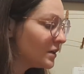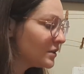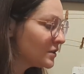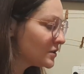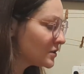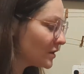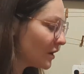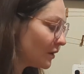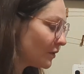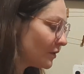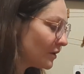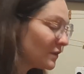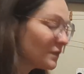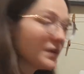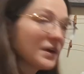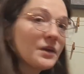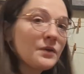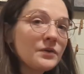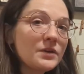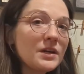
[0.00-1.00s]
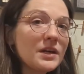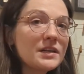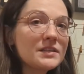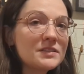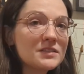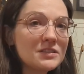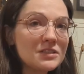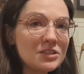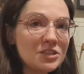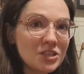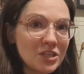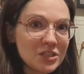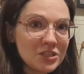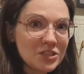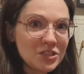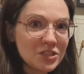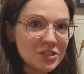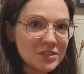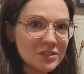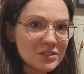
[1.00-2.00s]
So if anyone has
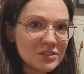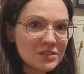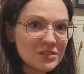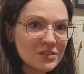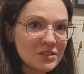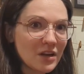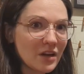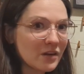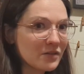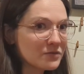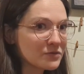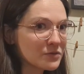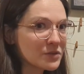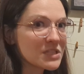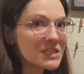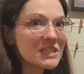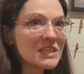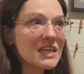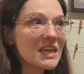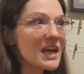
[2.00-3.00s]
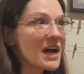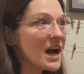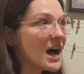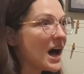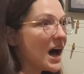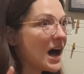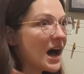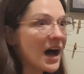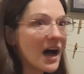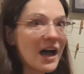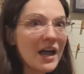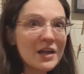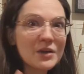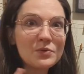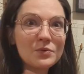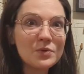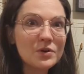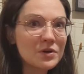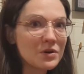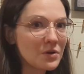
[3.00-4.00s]
suggestions of really high
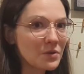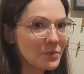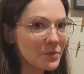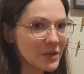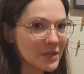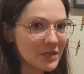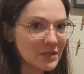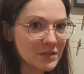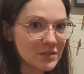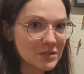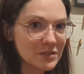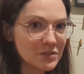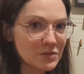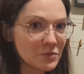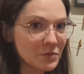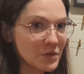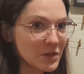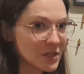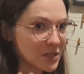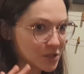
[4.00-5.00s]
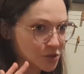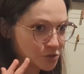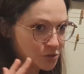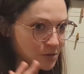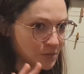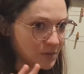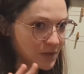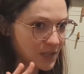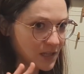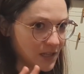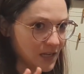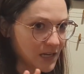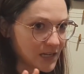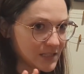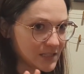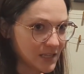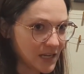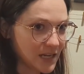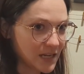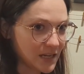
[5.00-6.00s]
whirl wheels with extremely
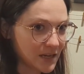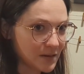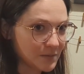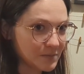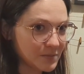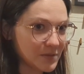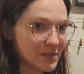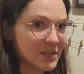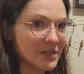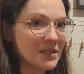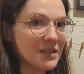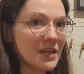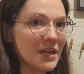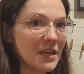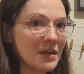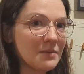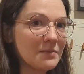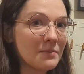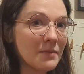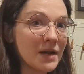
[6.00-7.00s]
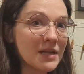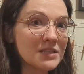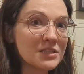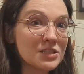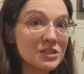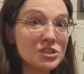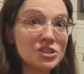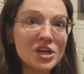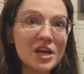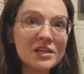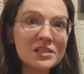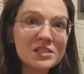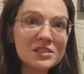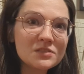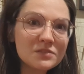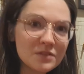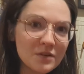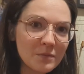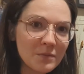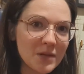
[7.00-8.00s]
light take-up that they might suggest
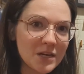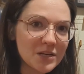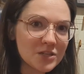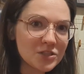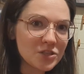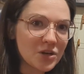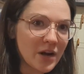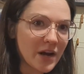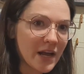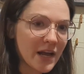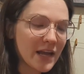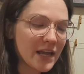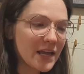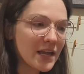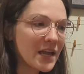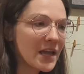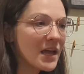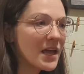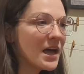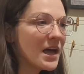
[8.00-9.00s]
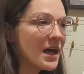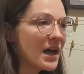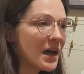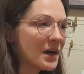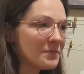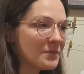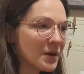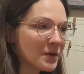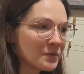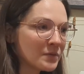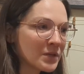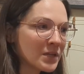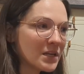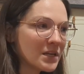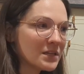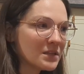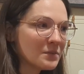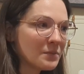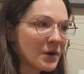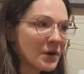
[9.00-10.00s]
for me to try, I'm not really
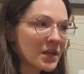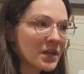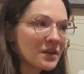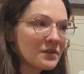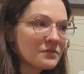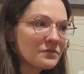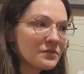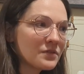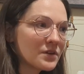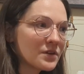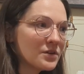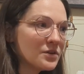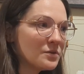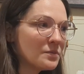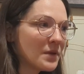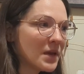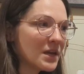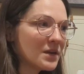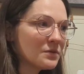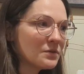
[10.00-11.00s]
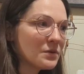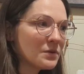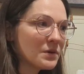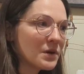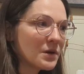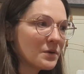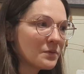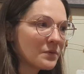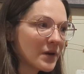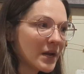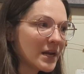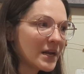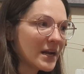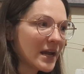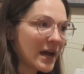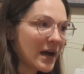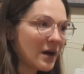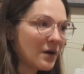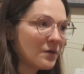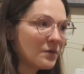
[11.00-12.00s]
in the market for a new manual wheel right
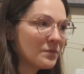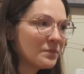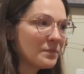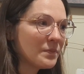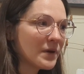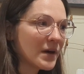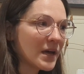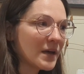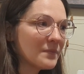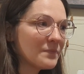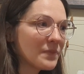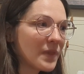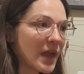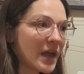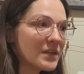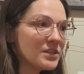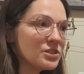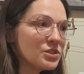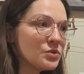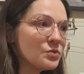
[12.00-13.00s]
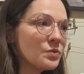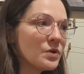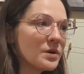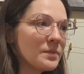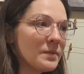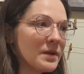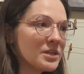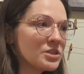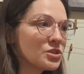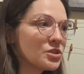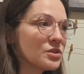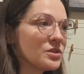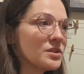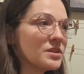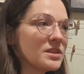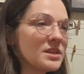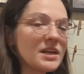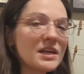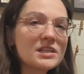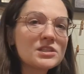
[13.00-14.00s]
now, but I do want to make sure
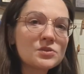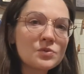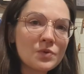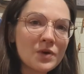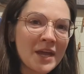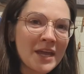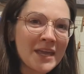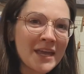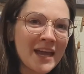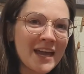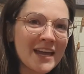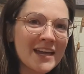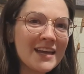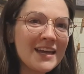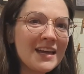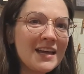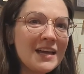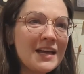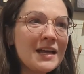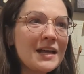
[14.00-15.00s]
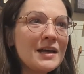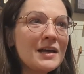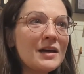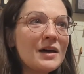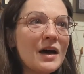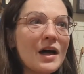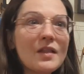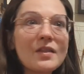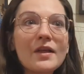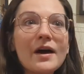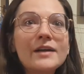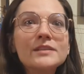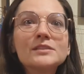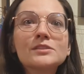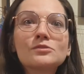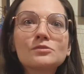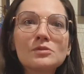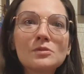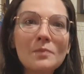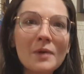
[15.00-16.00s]
that the next one I get
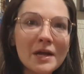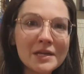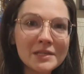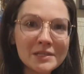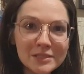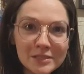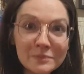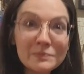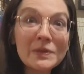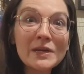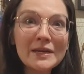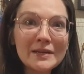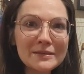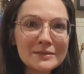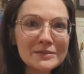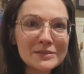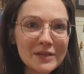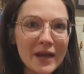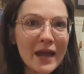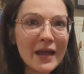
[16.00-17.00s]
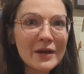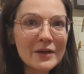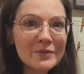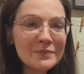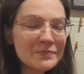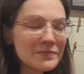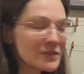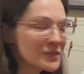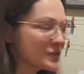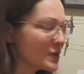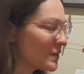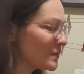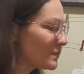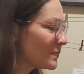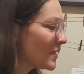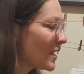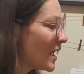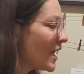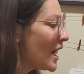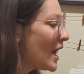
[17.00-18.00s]
aligns with my spinning style. So
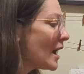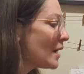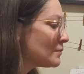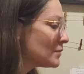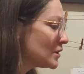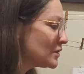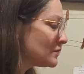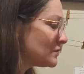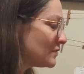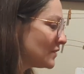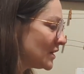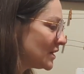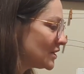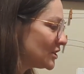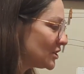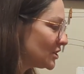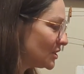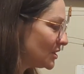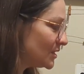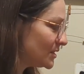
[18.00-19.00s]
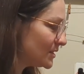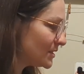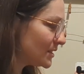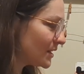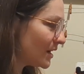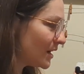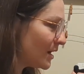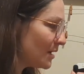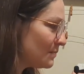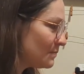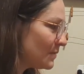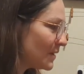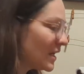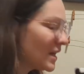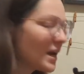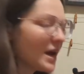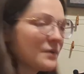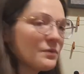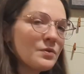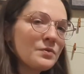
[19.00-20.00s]
I'm going to finish this up,
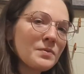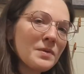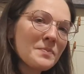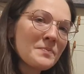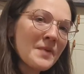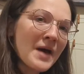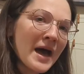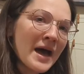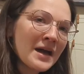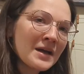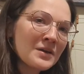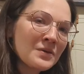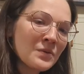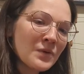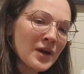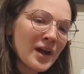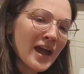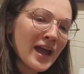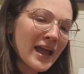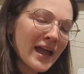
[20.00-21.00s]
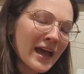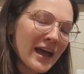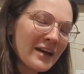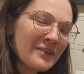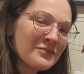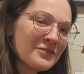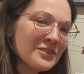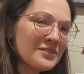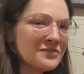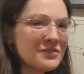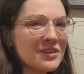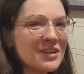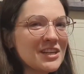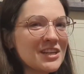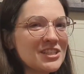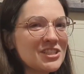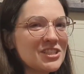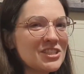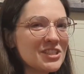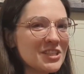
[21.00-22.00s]
and I will be back when I have the
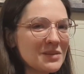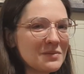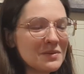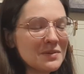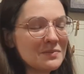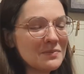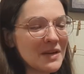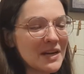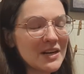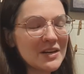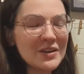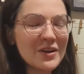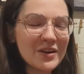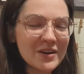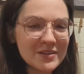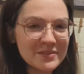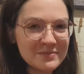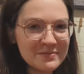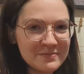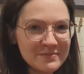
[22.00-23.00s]
finished Cinnamon Bear yarn.